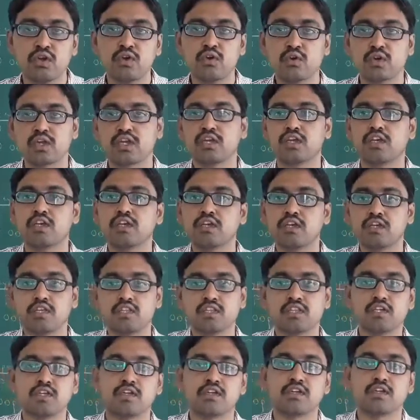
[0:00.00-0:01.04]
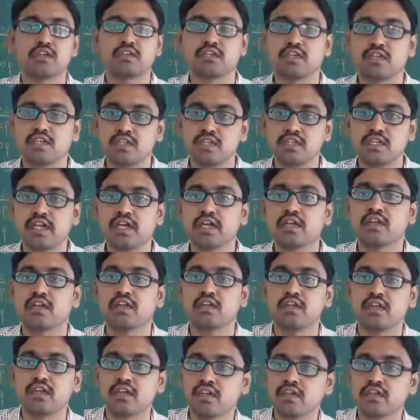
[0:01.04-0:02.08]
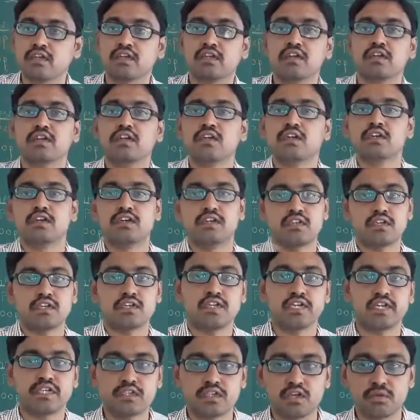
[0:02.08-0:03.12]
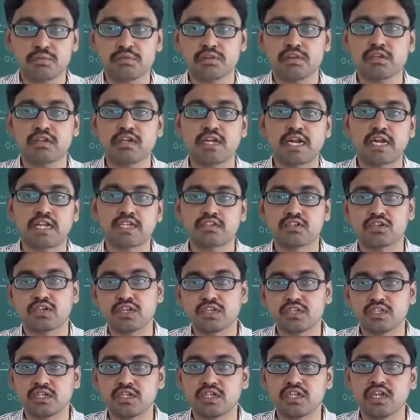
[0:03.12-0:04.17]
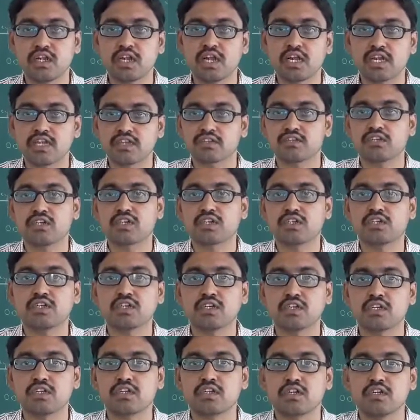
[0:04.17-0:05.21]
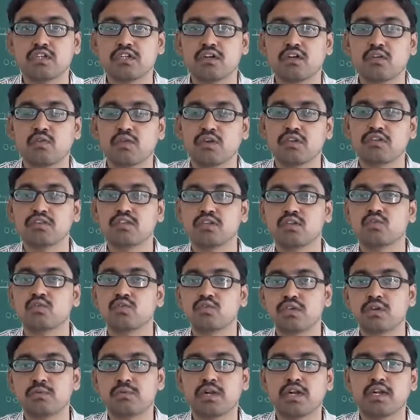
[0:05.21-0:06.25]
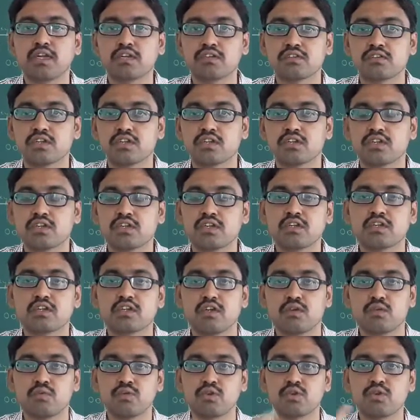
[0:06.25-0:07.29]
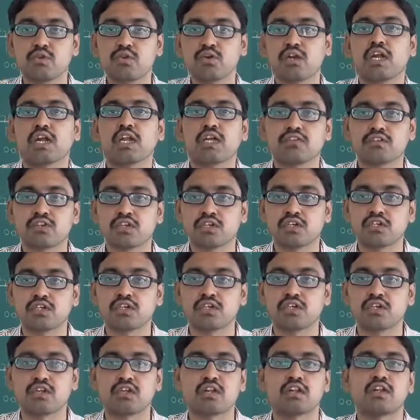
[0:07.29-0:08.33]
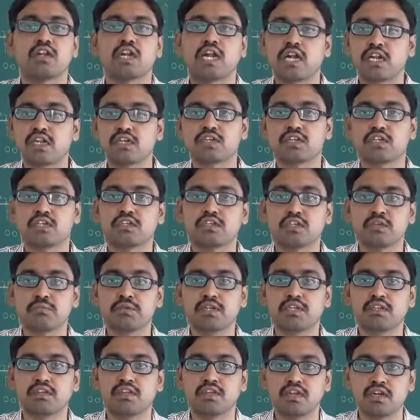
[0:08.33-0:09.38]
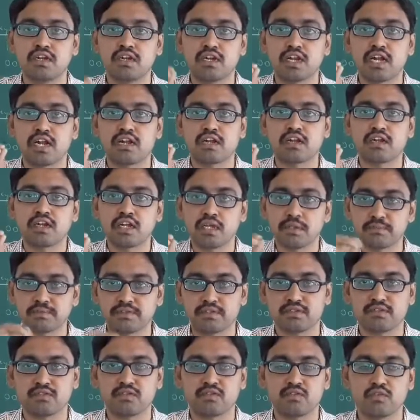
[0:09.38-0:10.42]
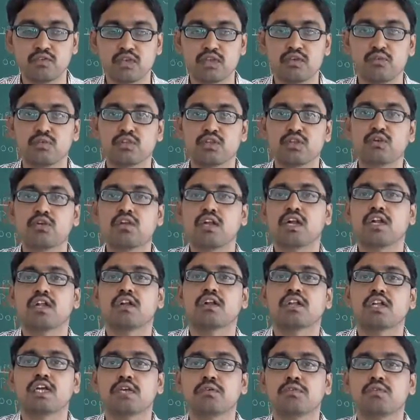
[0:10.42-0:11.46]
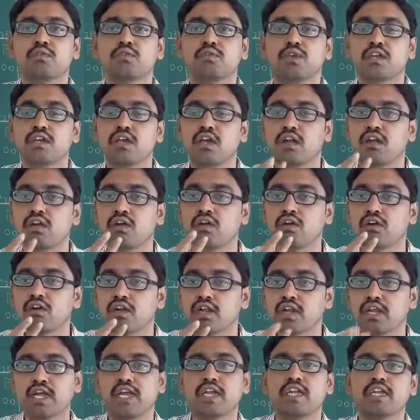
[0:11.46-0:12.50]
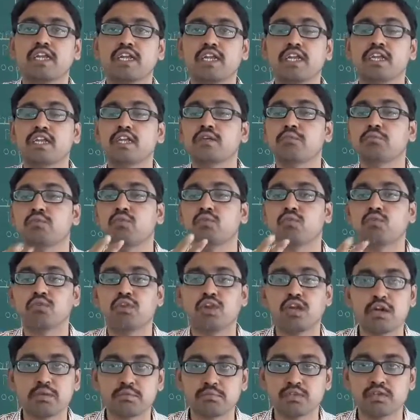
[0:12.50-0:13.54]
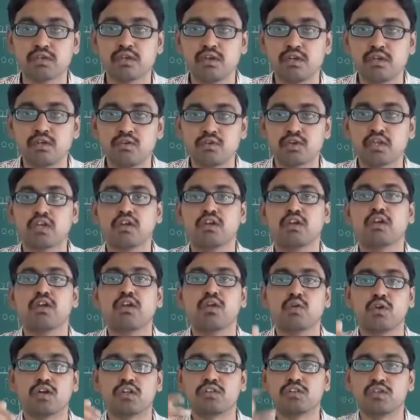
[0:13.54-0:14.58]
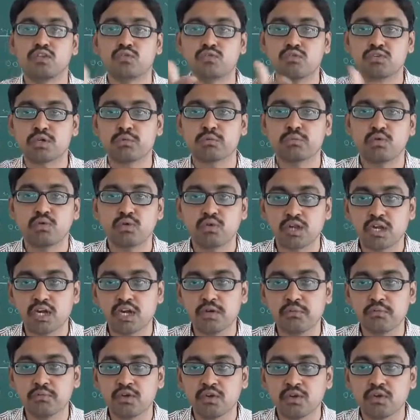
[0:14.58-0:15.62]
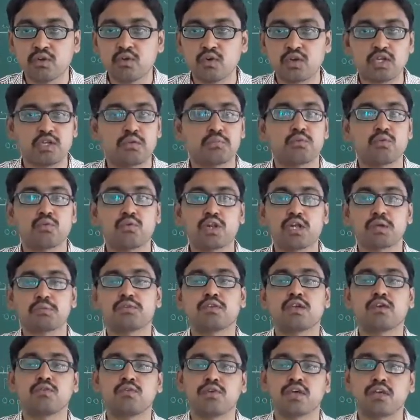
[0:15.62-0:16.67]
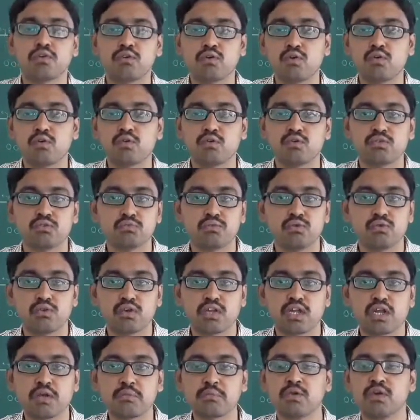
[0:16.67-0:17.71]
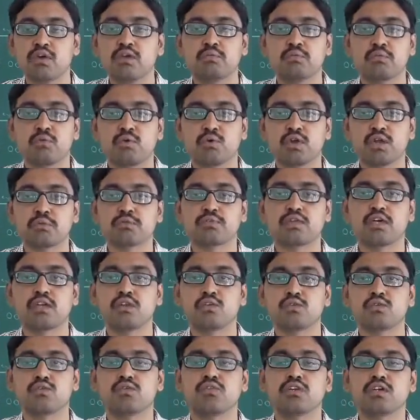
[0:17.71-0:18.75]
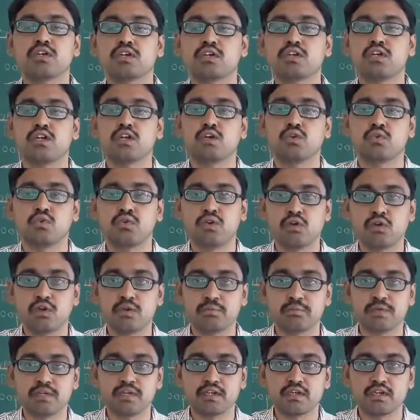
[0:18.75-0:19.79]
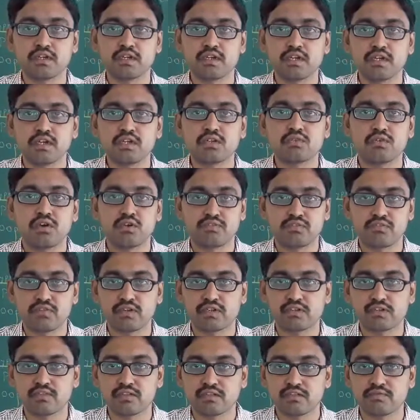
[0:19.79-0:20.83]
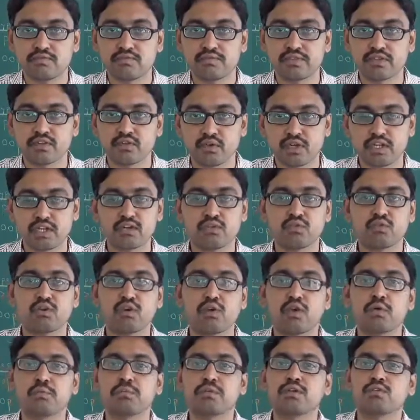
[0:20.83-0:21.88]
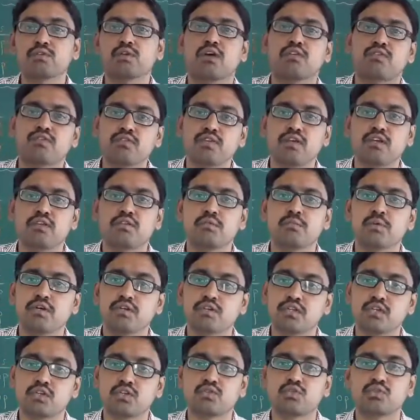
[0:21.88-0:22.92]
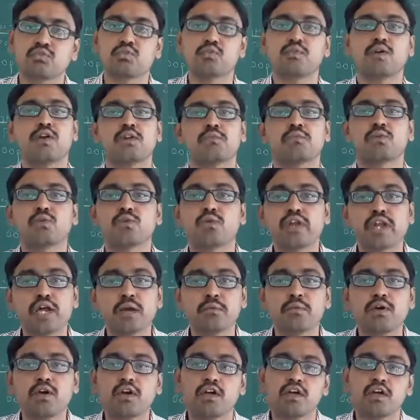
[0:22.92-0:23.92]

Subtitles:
Okay, in study then in the next chapter data structure. In data structure, what is the use of data structure? Without data structure means data types. Okay, without data types we cannot write any programs. Okay, what is the use of program? Okay, programs are where you have to use programs are used to developing softwares. Okay, to developing softwares must and should you want program.